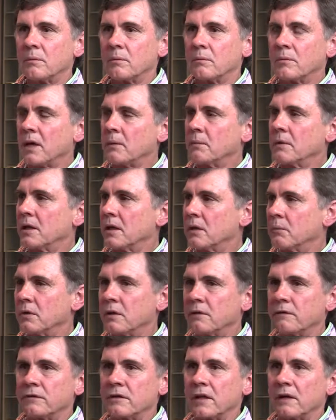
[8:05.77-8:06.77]
maybe get a
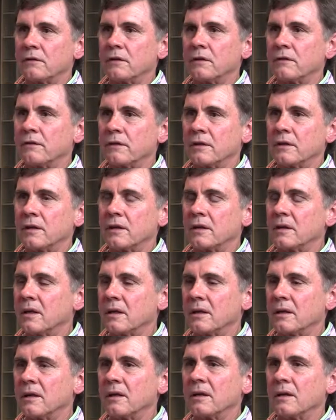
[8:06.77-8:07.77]
bit of stuff off the
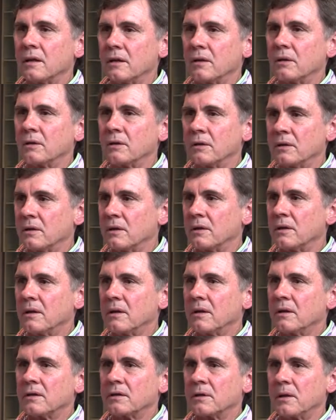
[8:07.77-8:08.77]
internet and learn,
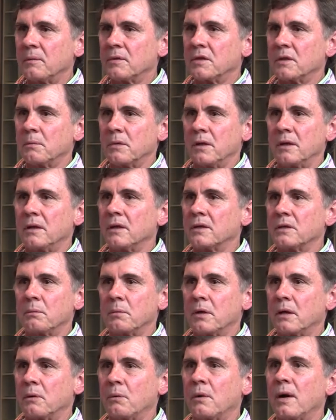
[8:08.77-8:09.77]
seems to me there's a
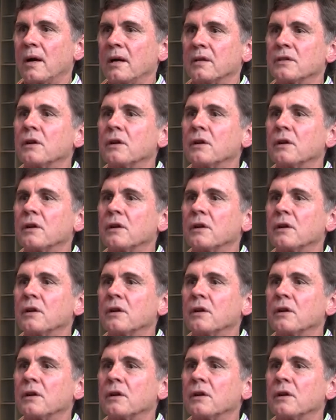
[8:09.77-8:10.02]
better way.